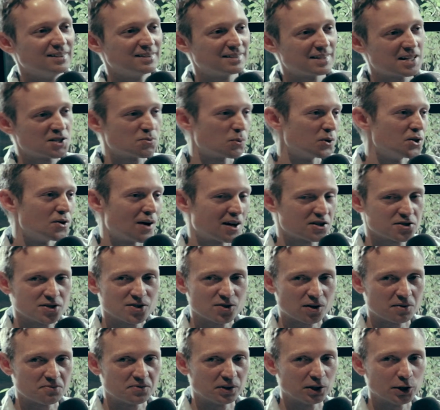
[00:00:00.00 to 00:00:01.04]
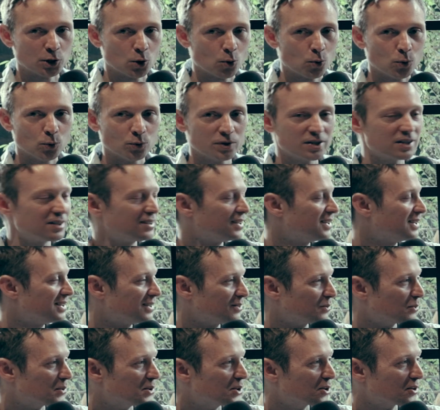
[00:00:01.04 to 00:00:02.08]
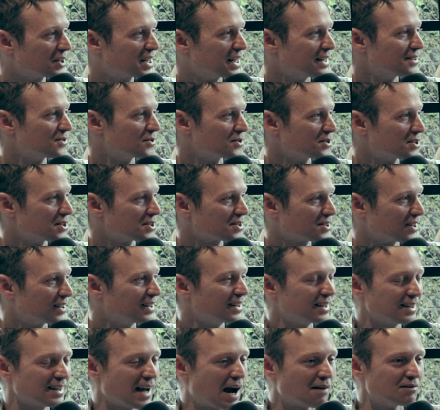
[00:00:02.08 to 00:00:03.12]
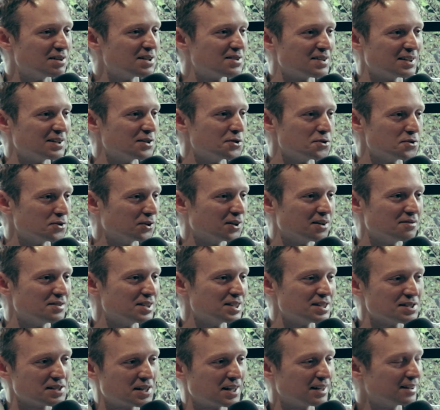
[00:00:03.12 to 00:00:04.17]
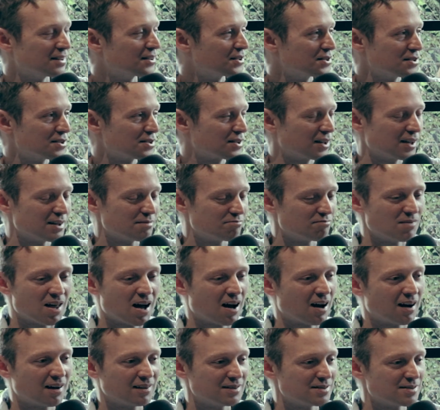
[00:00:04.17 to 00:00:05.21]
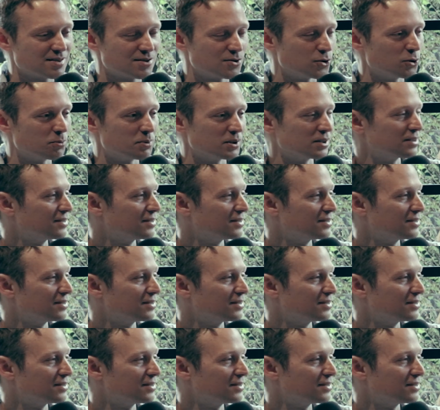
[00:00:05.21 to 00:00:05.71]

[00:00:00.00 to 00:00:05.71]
That's when you actually start feeling old. When your kids are just like, everything that you loved as a kid, they're just like, nah, it's stupid.